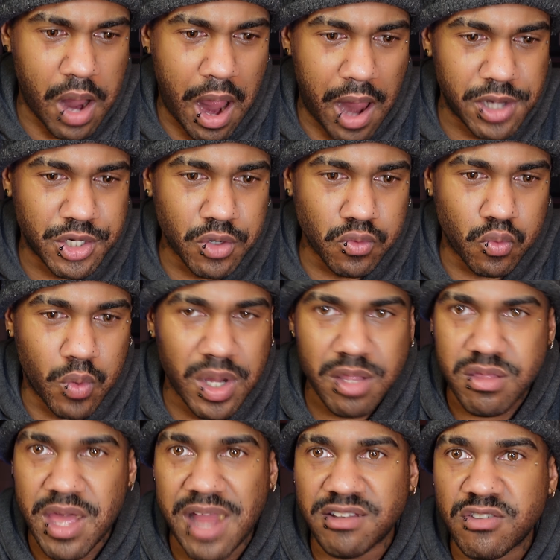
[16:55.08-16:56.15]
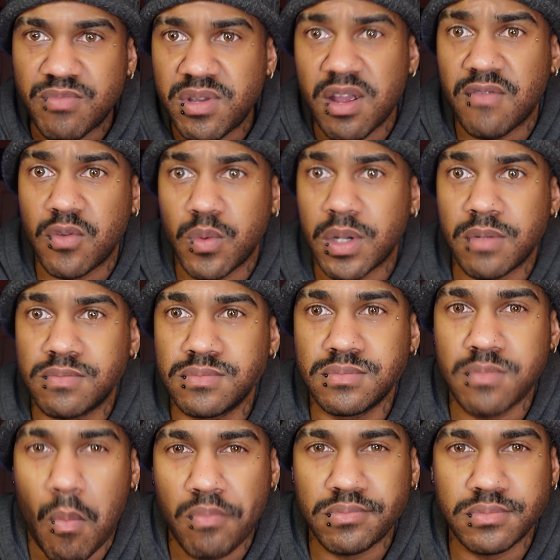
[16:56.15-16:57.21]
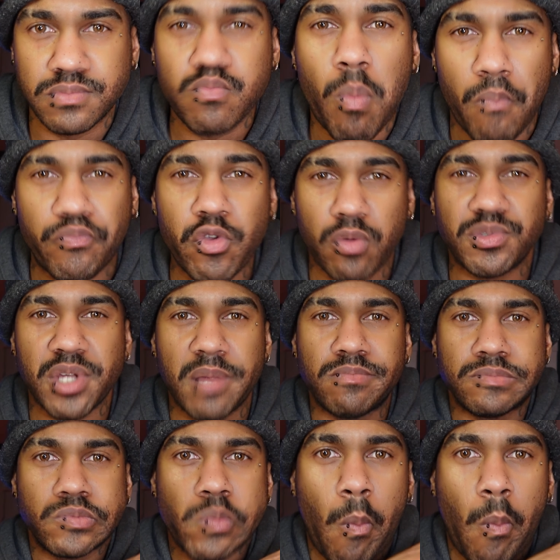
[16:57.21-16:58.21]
I don't want that to be everywhere. You know what I'm saying?